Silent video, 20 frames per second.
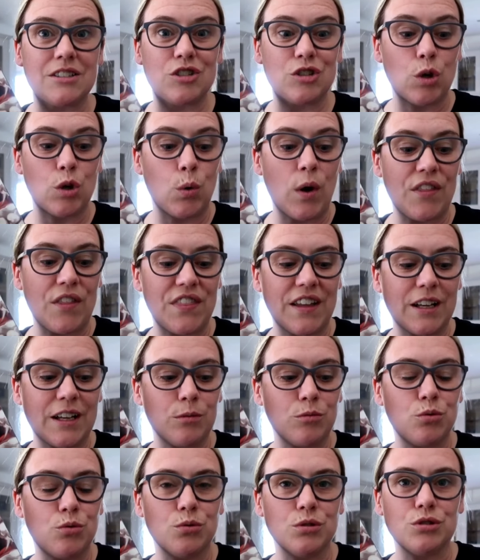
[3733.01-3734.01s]
so I think
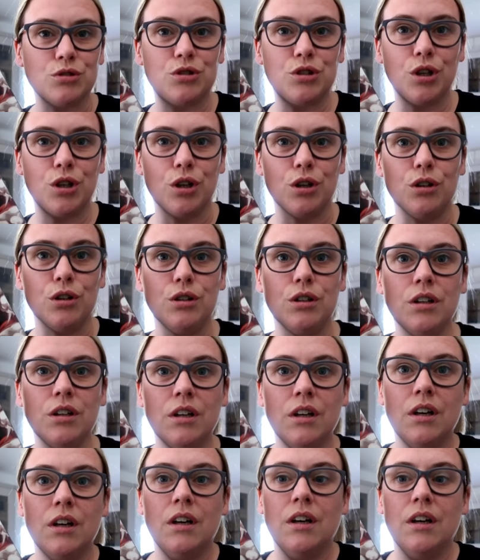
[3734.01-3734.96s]
I'm going to